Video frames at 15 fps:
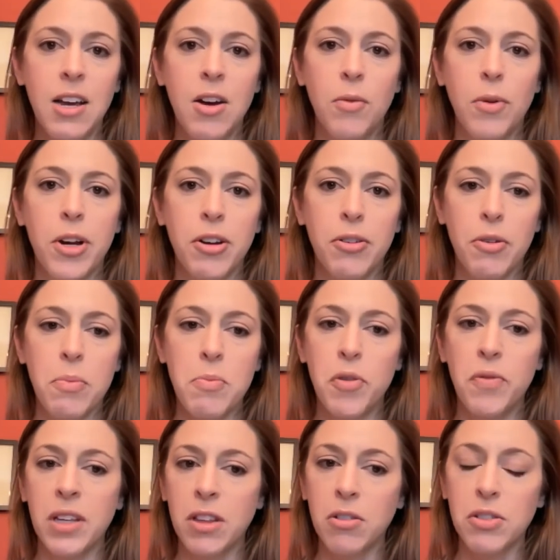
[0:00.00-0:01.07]
where you're
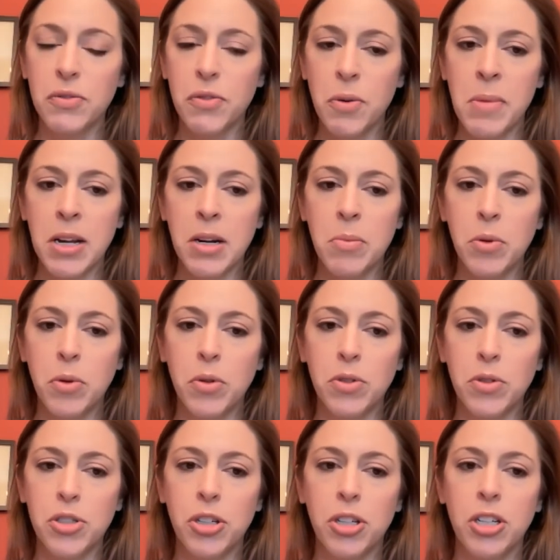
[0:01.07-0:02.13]
removing those
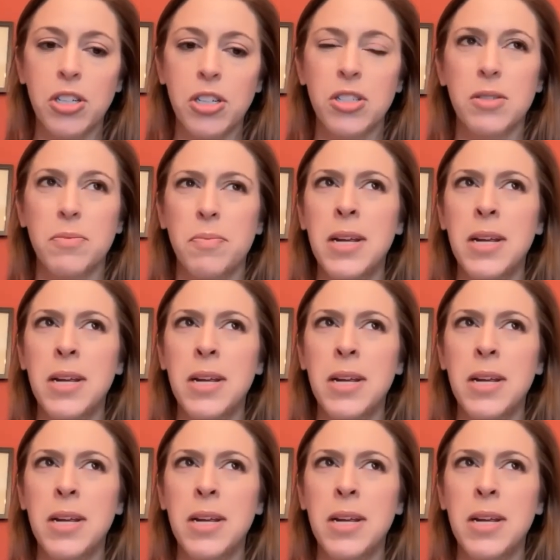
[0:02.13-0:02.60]
fermentable sugars.